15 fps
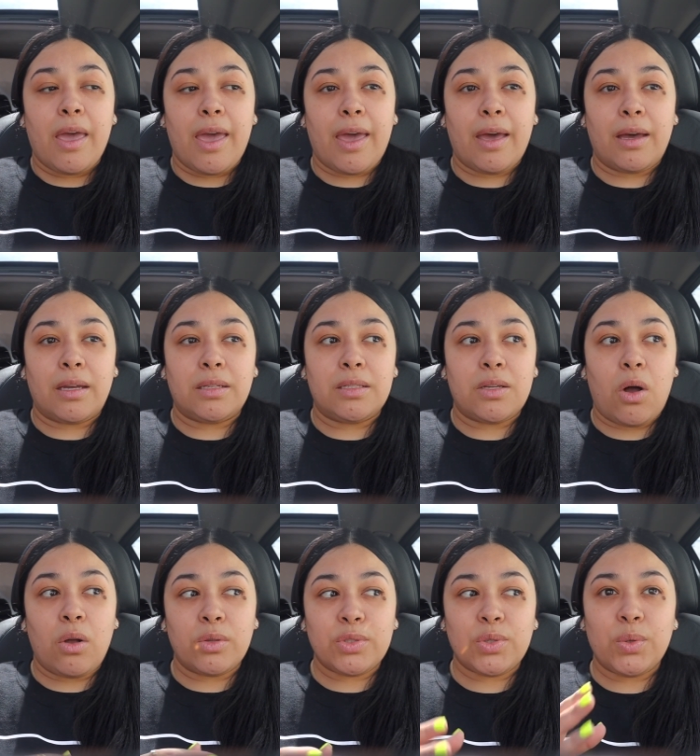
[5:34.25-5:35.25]
And
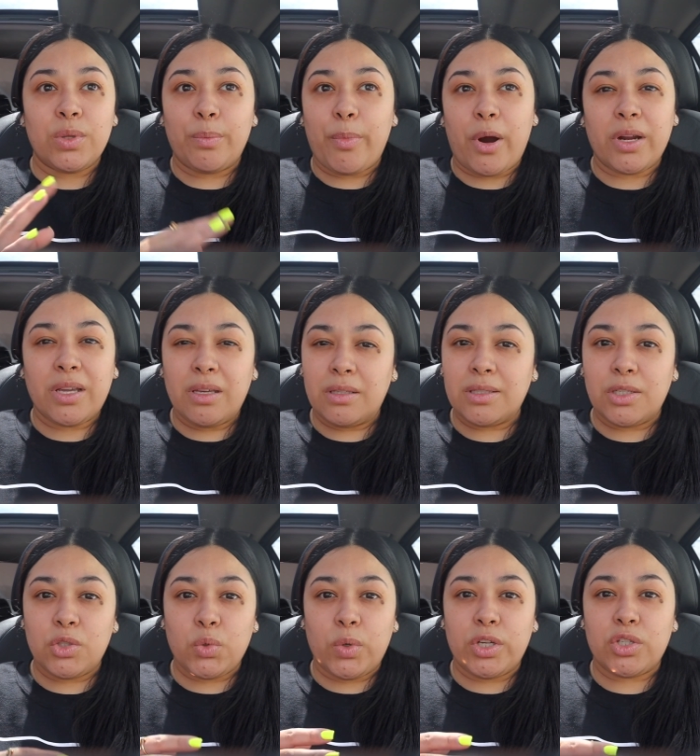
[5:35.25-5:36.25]
also the parking
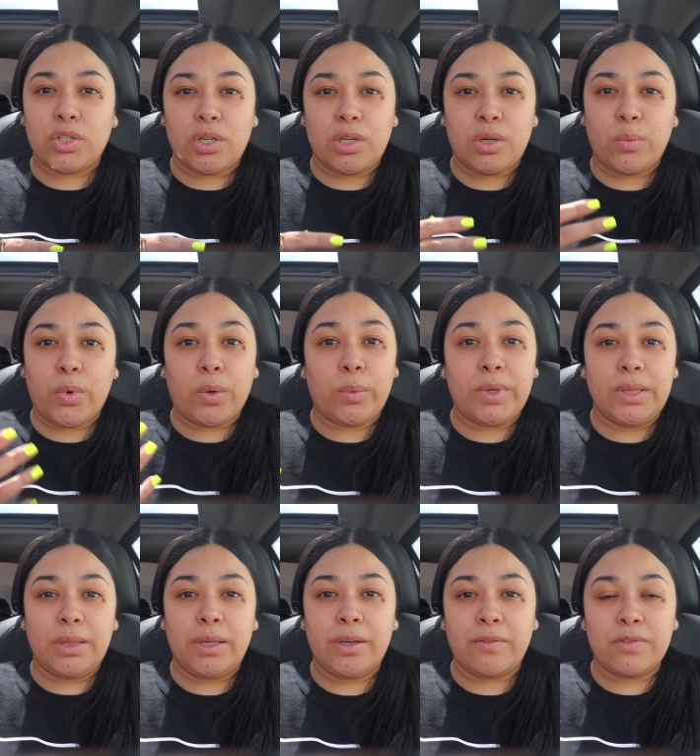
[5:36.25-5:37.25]
situation where we
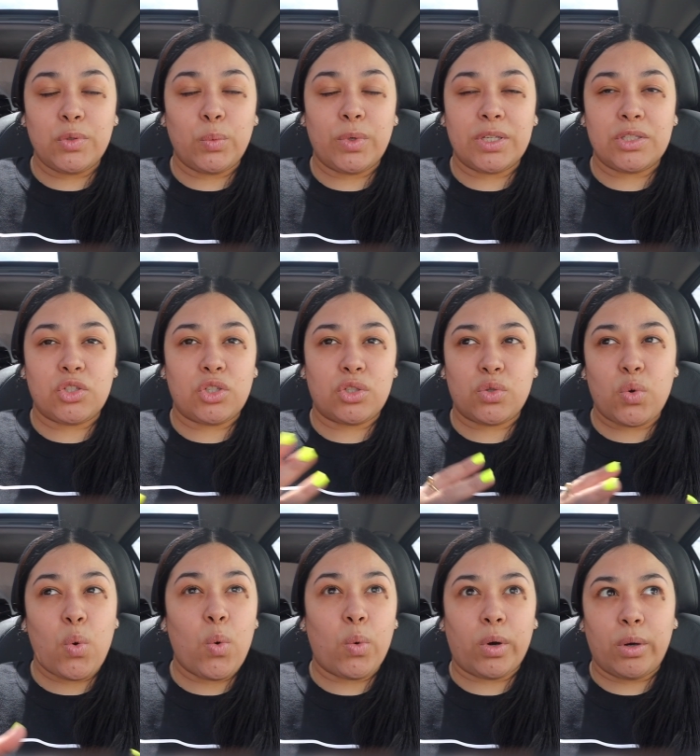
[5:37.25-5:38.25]
lived was just
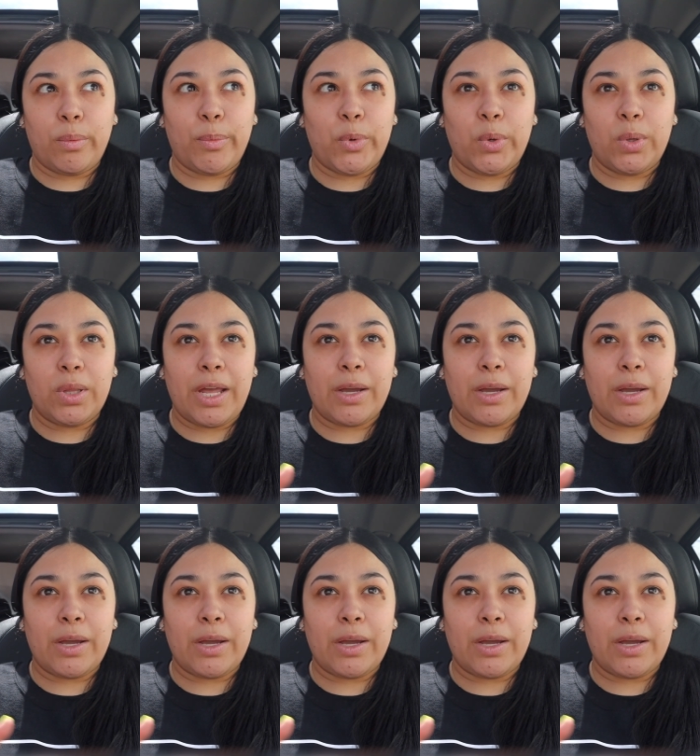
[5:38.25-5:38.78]
horrible.